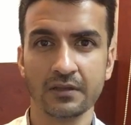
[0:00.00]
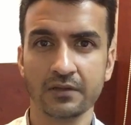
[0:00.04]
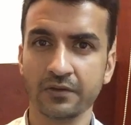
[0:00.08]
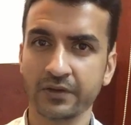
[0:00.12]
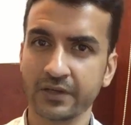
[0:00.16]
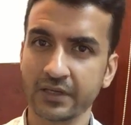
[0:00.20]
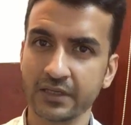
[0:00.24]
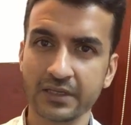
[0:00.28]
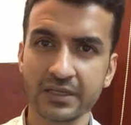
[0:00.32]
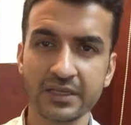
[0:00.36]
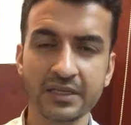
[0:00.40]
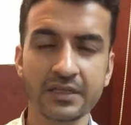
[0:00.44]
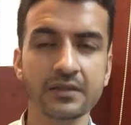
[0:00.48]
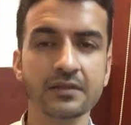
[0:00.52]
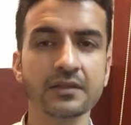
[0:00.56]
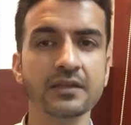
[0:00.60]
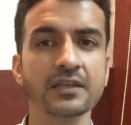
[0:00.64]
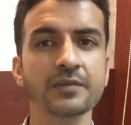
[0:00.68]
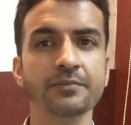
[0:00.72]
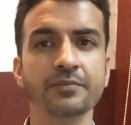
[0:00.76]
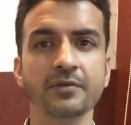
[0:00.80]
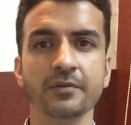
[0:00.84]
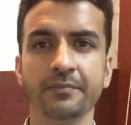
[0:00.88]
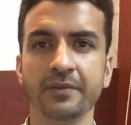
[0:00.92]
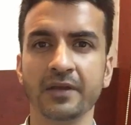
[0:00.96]
You can
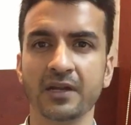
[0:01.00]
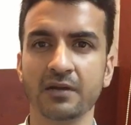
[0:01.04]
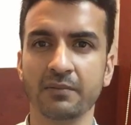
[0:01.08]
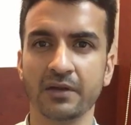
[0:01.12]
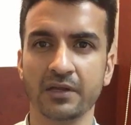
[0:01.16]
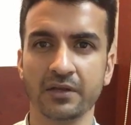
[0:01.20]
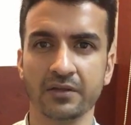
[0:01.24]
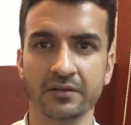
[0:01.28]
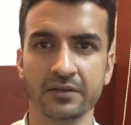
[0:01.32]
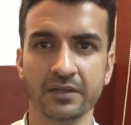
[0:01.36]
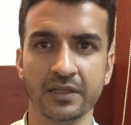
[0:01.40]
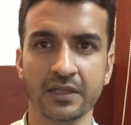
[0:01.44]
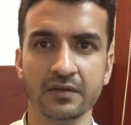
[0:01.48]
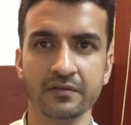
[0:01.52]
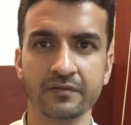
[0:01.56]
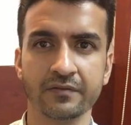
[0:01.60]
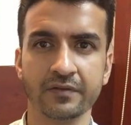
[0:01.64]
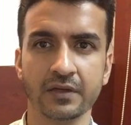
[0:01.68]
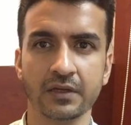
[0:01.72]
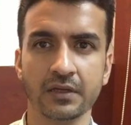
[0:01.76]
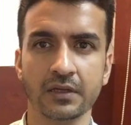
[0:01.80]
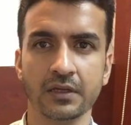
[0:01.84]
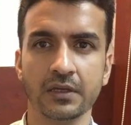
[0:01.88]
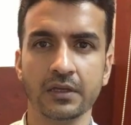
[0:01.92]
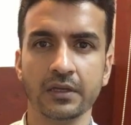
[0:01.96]
easily prepare by
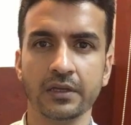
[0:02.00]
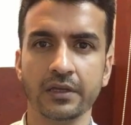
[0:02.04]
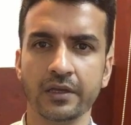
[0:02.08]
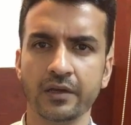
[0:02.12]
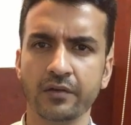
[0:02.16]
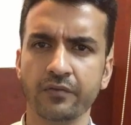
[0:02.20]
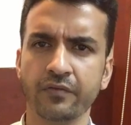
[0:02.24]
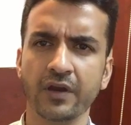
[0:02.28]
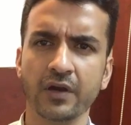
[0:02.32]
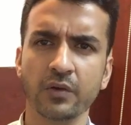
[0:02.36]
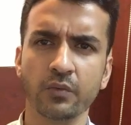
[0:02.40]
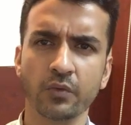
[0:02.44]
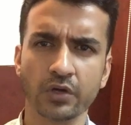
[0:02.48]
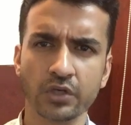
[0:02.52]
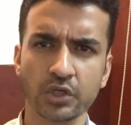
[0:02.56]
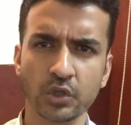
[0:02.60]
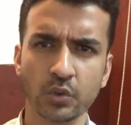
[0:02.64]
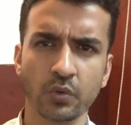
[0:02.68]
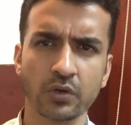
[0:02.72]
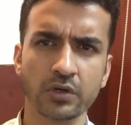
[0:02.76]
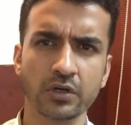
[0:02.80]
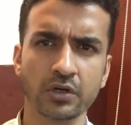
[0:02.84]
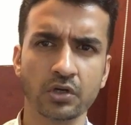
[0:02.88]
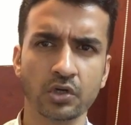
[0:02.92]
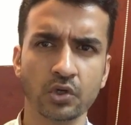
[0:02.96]
yourself. In fact, what
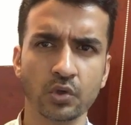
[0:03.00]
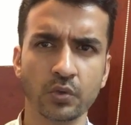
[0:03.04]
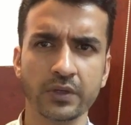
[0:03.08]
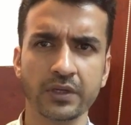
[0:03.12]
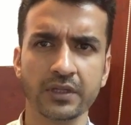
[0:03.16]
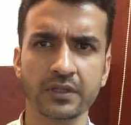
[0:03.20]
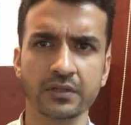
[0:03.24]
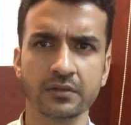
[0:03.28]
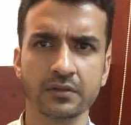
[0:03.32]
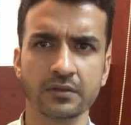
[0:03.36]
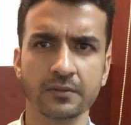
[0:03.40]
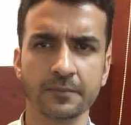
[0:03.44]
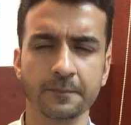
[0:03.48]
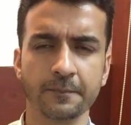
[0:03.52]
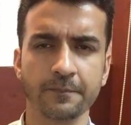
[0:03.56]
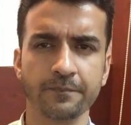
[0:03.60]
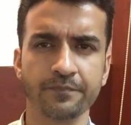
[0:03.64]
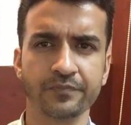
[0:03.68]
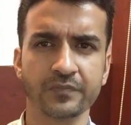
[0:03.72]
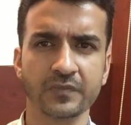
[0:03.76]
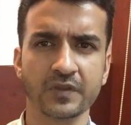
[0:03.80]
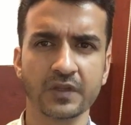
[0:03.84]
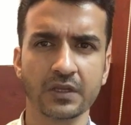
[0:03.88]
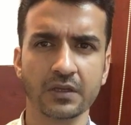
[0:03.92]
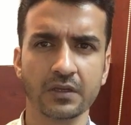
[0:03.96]
you want to do is
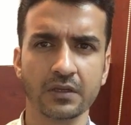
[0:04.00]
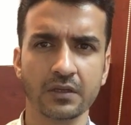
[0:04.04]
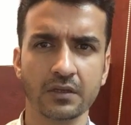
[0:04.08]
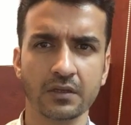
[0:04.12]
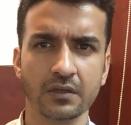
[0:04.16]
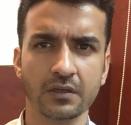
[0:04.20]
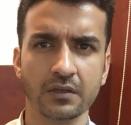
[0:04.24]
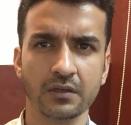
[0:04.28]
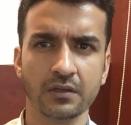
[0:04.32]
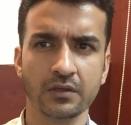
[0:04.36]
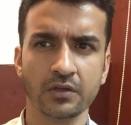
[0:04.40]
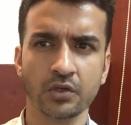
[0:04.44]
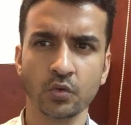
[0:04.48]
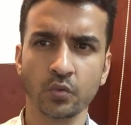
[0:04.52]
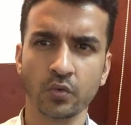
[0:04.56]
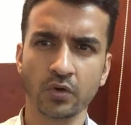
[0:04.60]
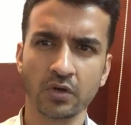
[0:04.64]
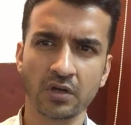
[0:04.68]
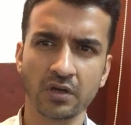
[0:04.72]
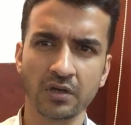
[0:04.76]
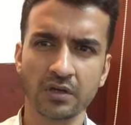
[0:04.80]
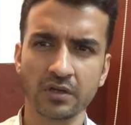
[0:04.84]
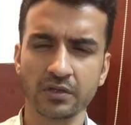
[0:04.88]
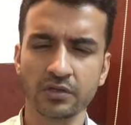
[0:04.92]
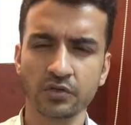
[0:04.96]
you
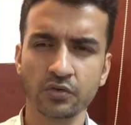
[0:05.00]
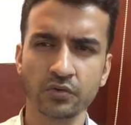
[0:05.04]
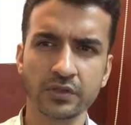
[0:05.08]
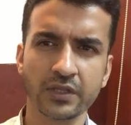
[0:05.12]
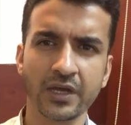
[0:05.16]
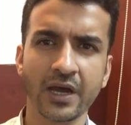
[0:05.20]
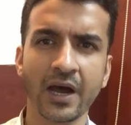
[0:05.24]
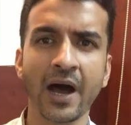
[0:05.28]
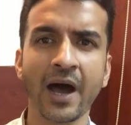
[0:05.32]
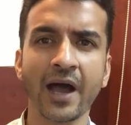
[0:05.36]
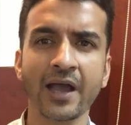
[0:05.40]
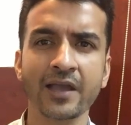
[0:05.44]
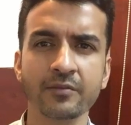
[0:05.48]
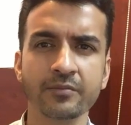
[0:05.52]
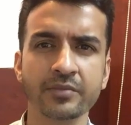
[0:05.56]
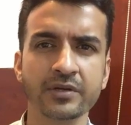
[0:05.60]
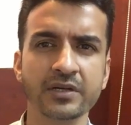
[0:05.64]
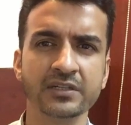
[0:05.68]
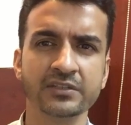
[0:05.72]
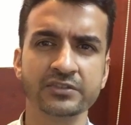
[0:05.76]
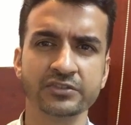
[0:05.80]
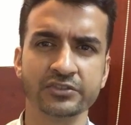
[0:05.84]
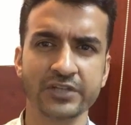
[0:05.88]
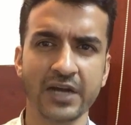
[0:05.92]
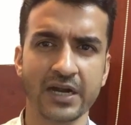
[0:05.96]
want to use a
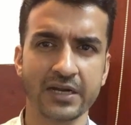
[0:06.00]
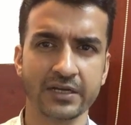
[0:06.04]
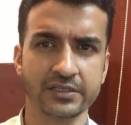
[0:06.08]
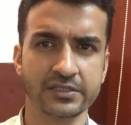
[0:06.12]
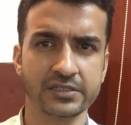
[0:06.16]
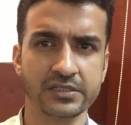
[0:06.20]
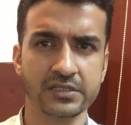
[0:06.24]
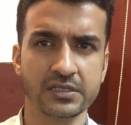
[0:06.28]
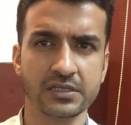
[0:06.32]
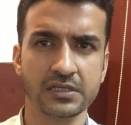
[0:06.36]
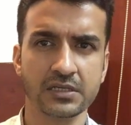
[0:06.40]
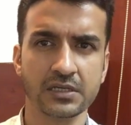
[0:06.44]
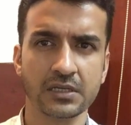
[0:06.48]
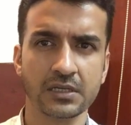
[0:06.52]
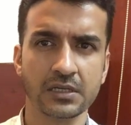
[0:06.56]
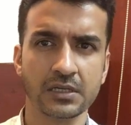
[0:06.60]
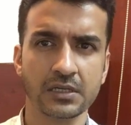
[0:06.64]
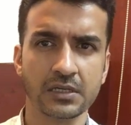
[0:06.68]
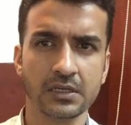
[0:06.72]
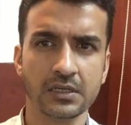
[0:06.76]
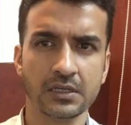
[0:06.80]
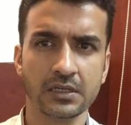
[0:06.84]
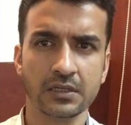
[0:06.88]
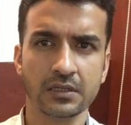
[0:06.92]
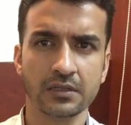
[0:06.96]
hybrid strategy.
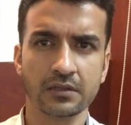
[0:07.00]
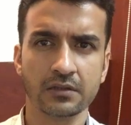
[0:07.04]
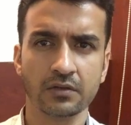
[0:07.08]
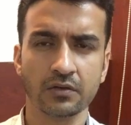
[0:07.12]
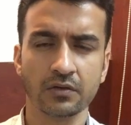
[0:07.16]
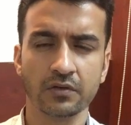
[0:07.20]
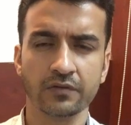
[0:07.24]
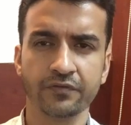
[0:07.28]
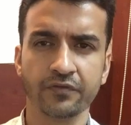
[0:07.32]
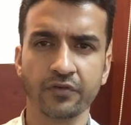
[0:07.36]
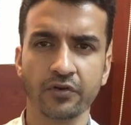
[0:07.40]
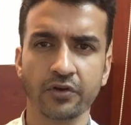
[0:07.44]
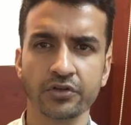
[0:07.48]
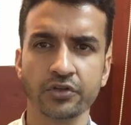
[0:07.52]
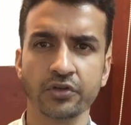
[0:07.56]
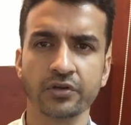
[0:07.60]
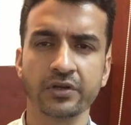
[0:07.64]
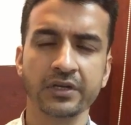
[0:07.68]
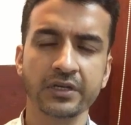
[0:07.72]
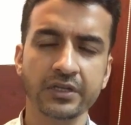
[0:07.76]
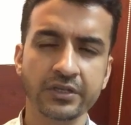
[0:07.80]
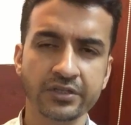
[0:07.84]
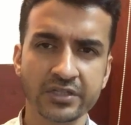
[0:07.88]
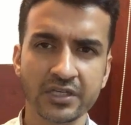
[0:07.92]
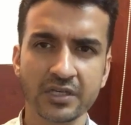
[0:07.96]
So for
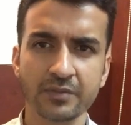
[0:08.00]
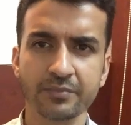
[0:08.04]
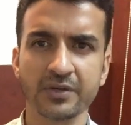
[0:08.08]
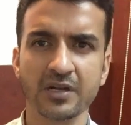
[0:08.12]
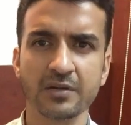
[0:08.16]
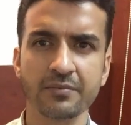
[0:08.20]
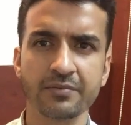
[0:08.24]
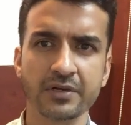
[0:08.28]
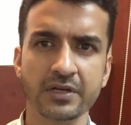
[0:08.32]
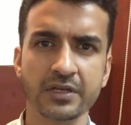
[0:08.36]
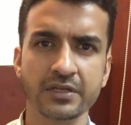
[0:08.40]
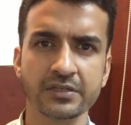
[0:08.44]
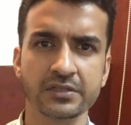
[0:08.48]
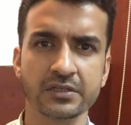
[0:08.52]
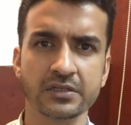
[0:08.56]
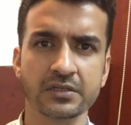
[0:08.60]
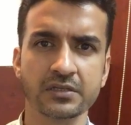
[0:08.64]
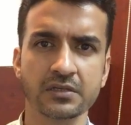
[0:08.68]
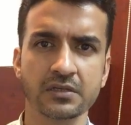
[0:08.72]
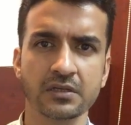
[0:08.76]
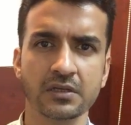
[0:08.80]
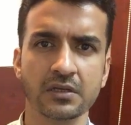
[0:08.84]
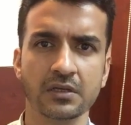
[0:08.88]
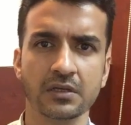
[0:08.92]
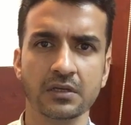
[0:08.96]
your initial
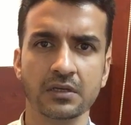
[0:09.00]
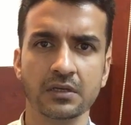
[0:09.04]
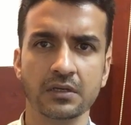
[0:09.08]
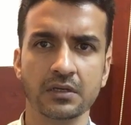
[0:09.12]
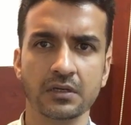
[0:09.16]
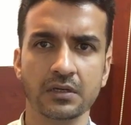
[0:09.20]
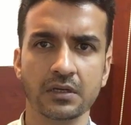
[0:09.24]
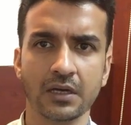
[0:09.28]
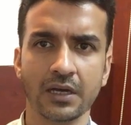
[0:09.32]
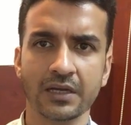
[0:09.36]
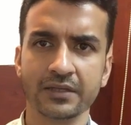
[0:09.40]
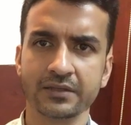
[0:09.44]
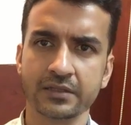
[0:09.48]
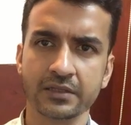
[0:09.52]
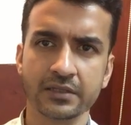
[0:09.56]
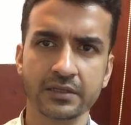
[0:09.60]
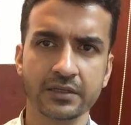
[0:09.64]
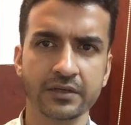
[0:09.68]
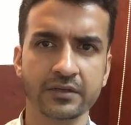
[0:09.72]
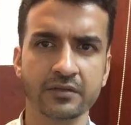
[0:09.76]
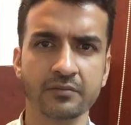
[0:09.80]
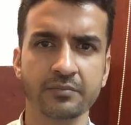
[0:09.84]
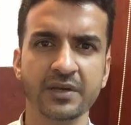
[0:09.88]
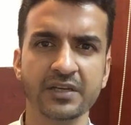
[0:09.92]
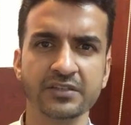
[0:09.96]
preparation, I
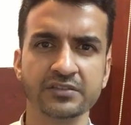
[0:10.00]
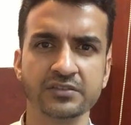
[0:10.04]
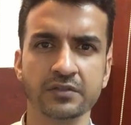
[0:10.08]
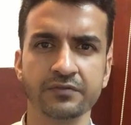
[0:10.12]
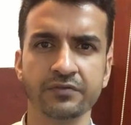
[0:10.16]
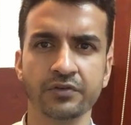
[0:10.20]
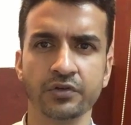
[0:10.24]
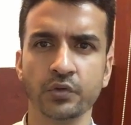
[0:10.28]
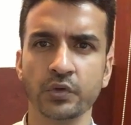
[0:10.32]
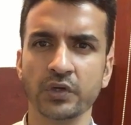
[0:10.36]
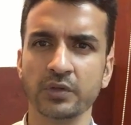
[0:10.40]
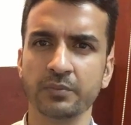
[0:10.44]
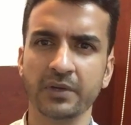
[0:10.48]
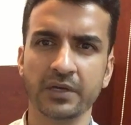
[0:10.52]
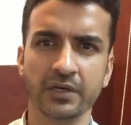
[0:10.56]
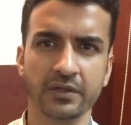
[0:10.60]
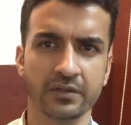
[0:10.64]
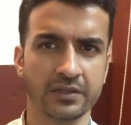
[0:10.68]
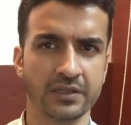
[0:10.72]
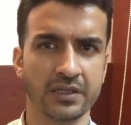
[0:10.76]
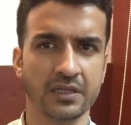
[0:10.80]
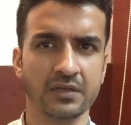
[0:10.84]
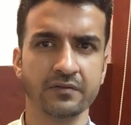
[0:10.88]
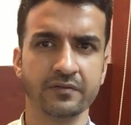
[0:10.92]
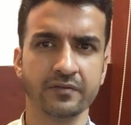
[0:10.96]
think it's best if you do it by
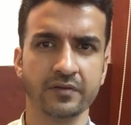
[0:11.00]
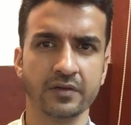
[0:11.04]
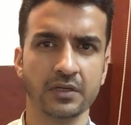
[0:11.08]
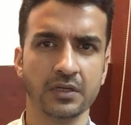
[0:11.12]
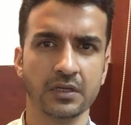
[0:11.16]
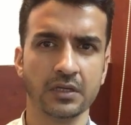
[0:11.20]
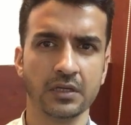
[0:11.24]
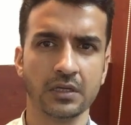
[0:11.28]
yourself.